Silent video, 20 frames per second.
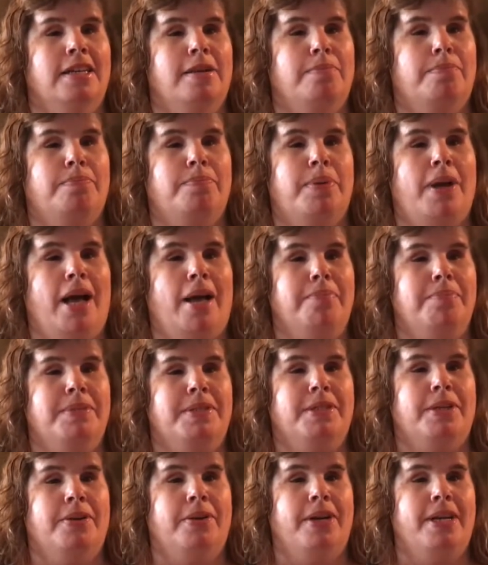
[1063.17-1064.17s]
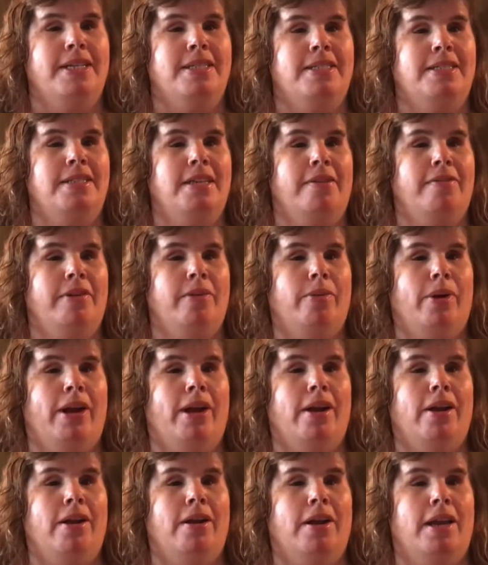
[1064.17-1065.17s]
if it's going to pop grease
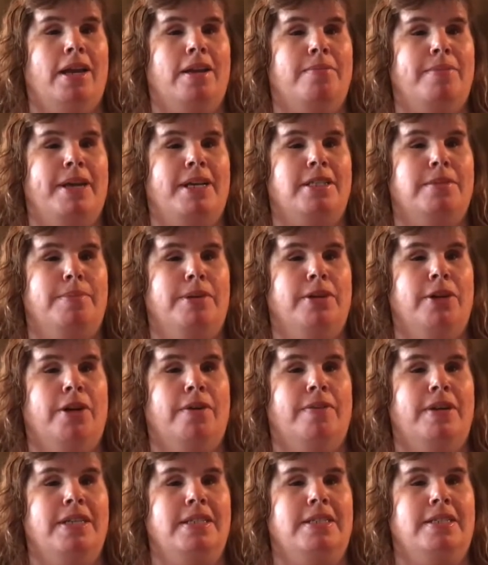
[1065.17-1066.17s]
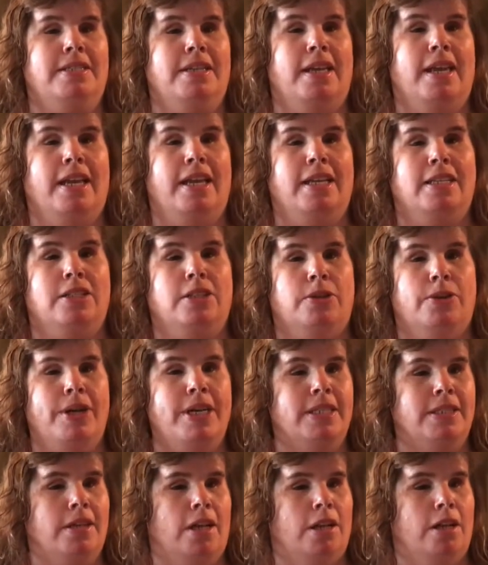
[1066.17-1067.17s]
everywhere, and it makes me nervous, and it gets
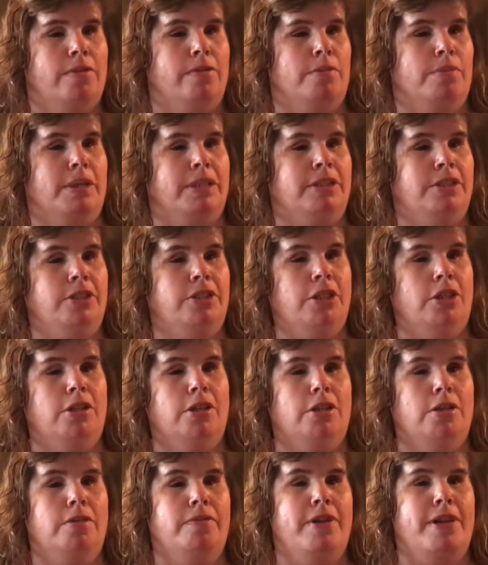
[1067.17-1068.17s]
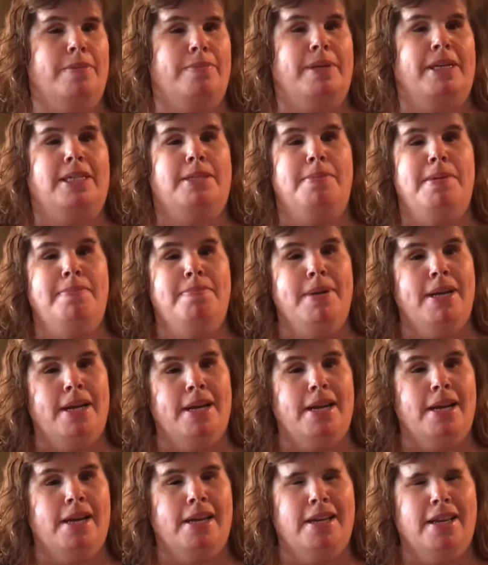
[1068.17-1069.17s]
grease all over my stove, and it makes me
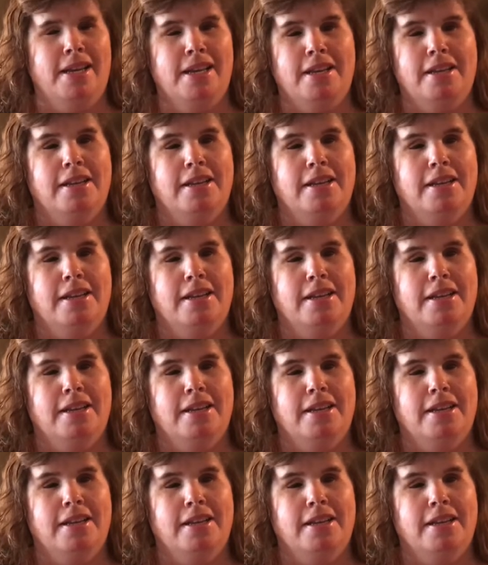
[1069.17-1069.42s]
mad.